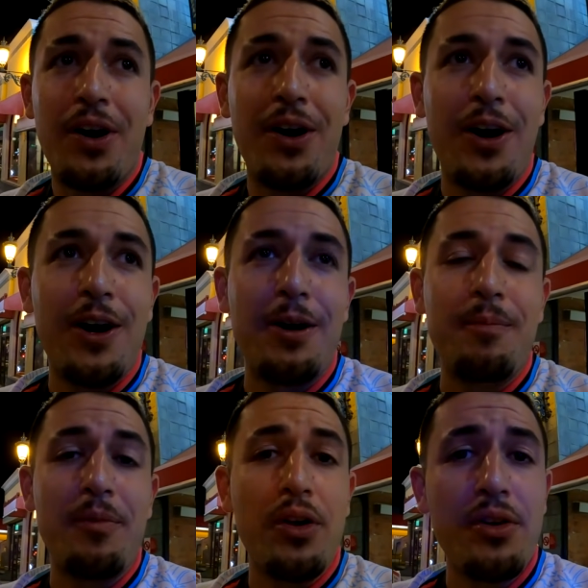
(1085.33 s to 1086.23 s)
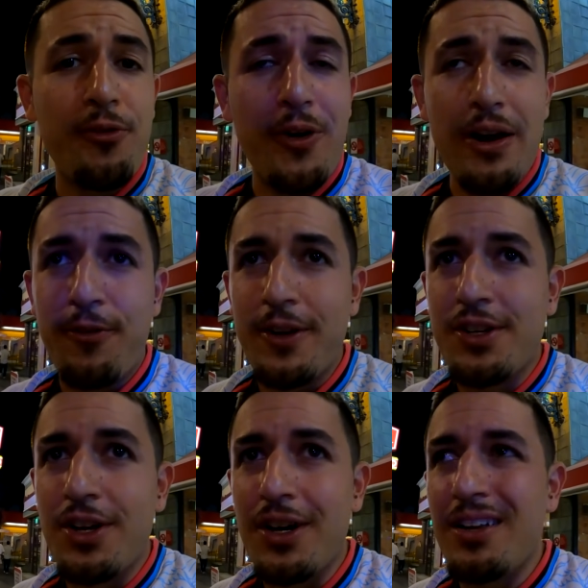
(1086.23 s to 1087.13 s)
The other fried
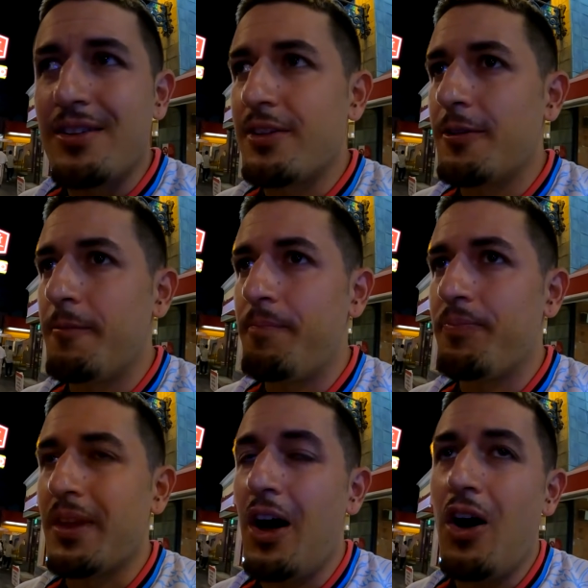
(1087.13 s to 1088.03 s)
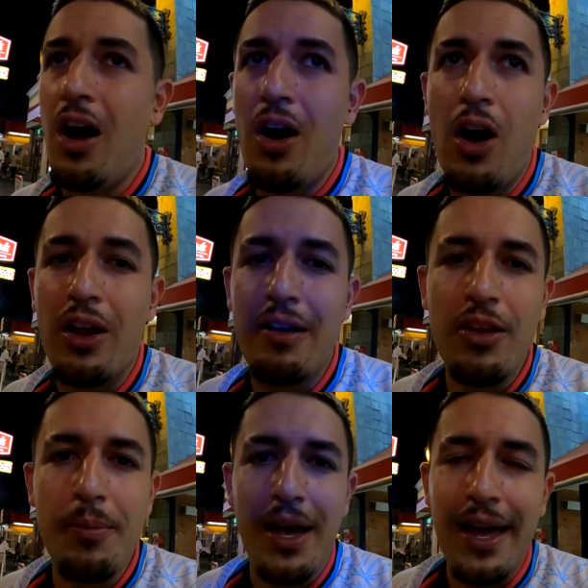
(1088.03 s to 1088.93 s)
fish nuggets, I'll, I'll, give
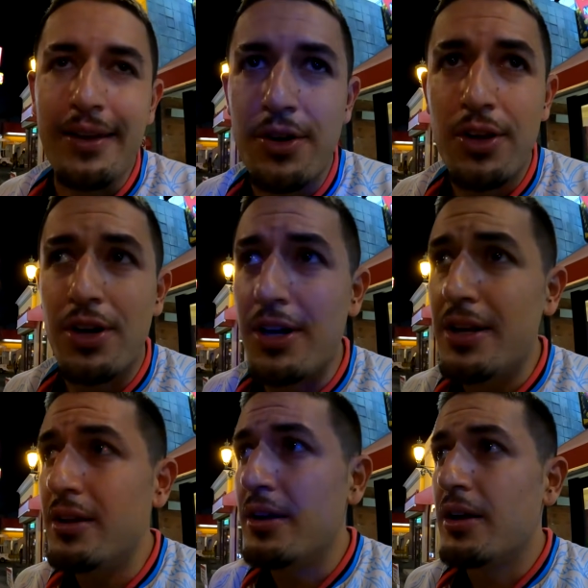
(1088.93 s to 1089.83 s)
them an eight. They're good,